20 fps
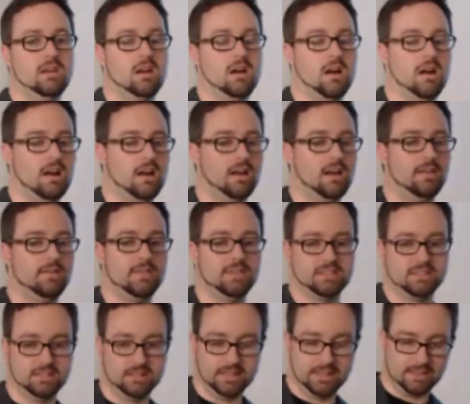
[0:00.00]
And there's
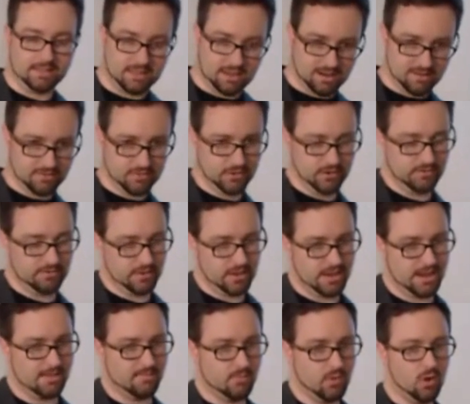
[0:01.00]
a link there if you want to find
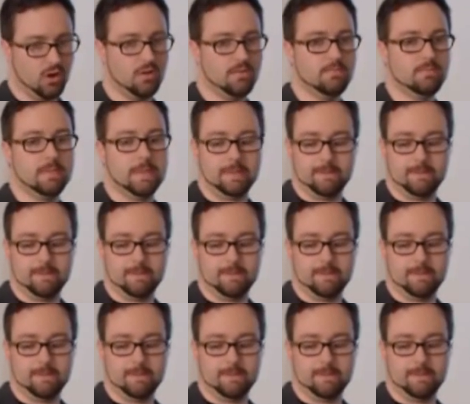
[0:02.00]
out more.